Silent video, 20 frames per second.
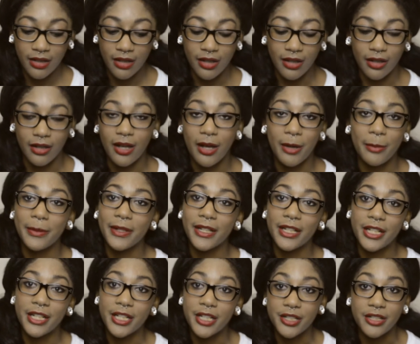a couple
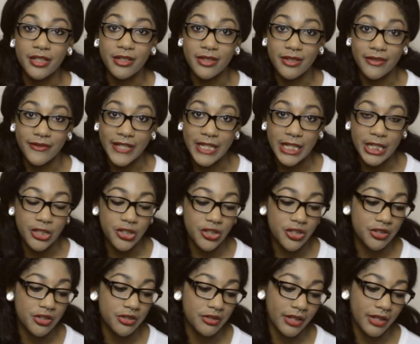editions of each.